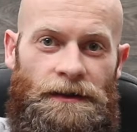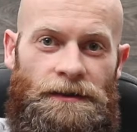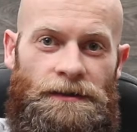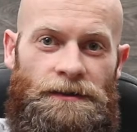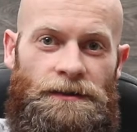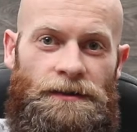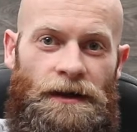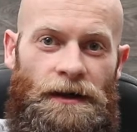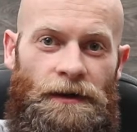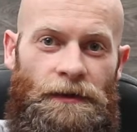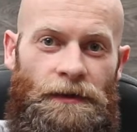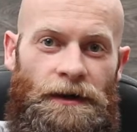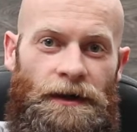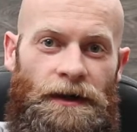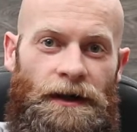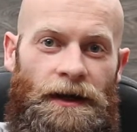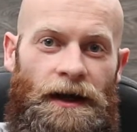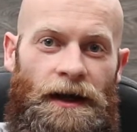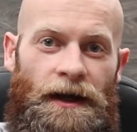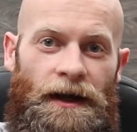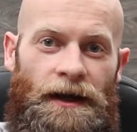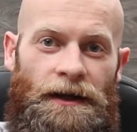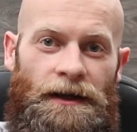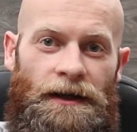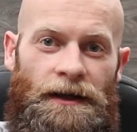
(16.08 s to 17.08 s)
So I went
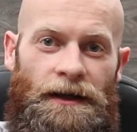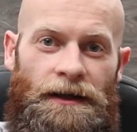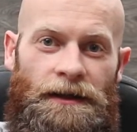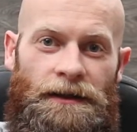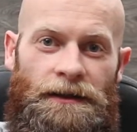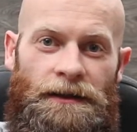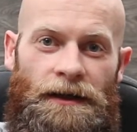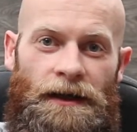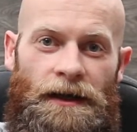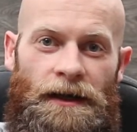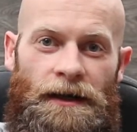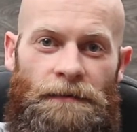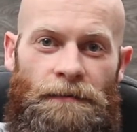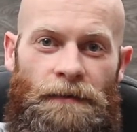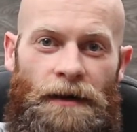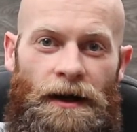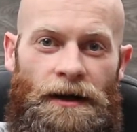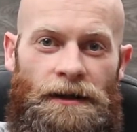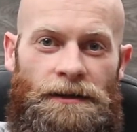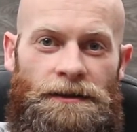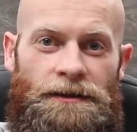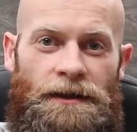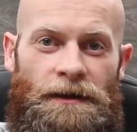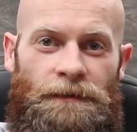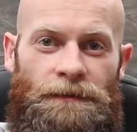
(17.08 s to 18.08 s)
ahead and
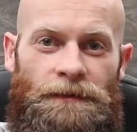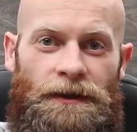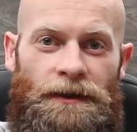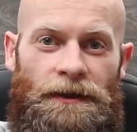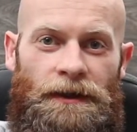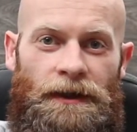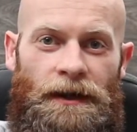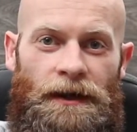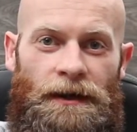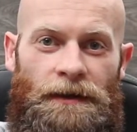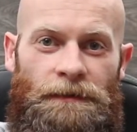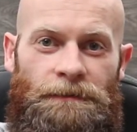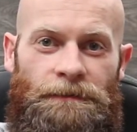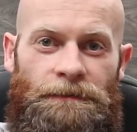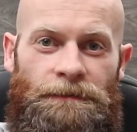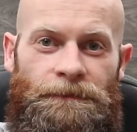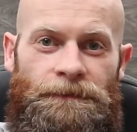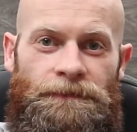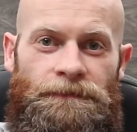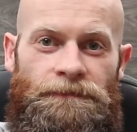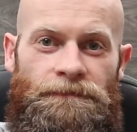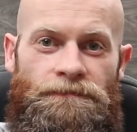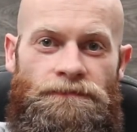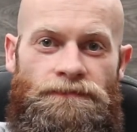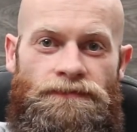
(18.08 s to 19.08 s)
mocked something up,
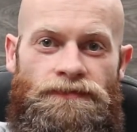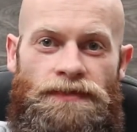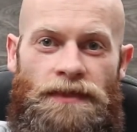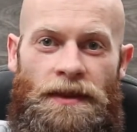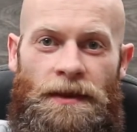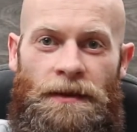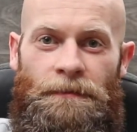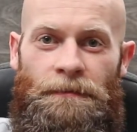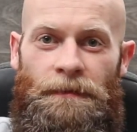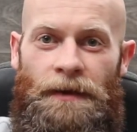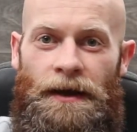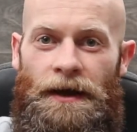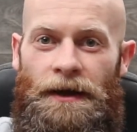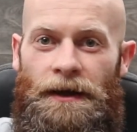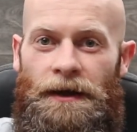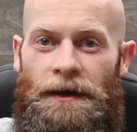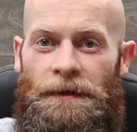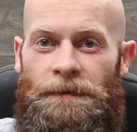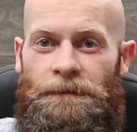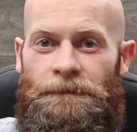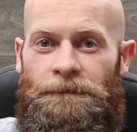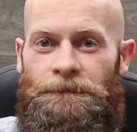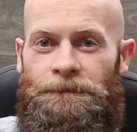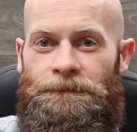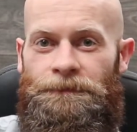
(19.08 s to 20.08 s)
made
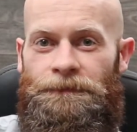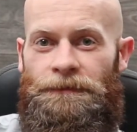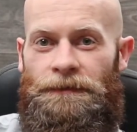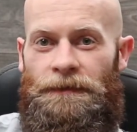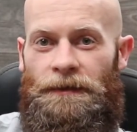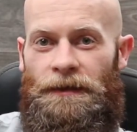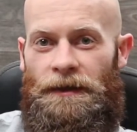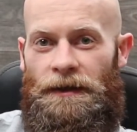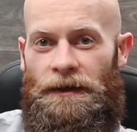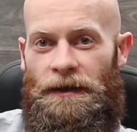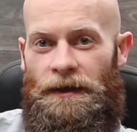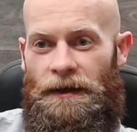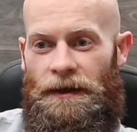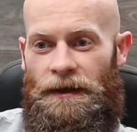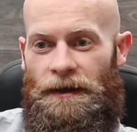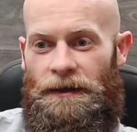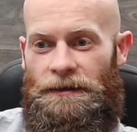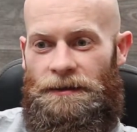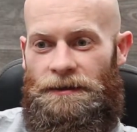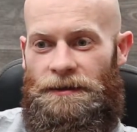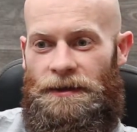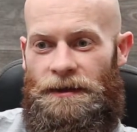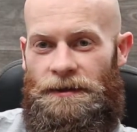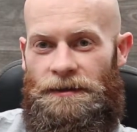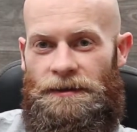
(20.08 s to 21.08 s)
it,
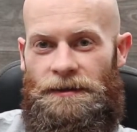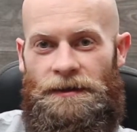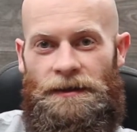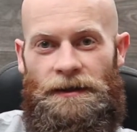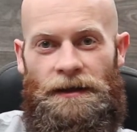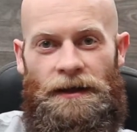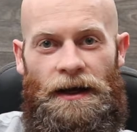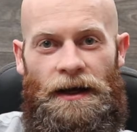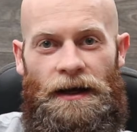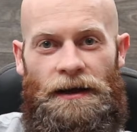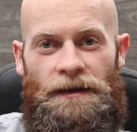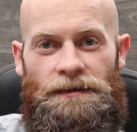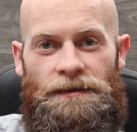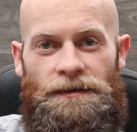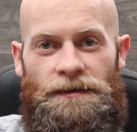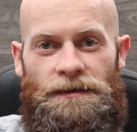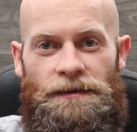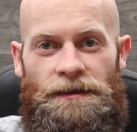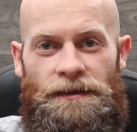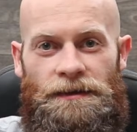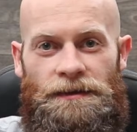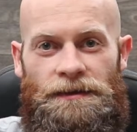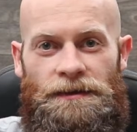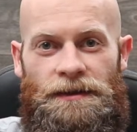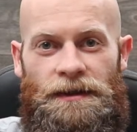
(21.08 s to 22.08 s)
and tested it out. So
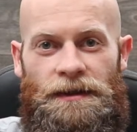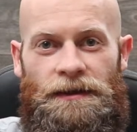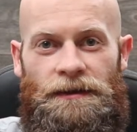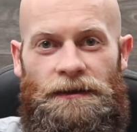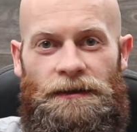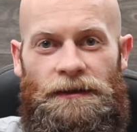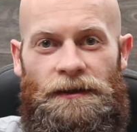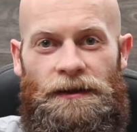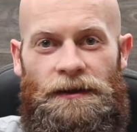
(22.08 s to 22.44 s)
let's take a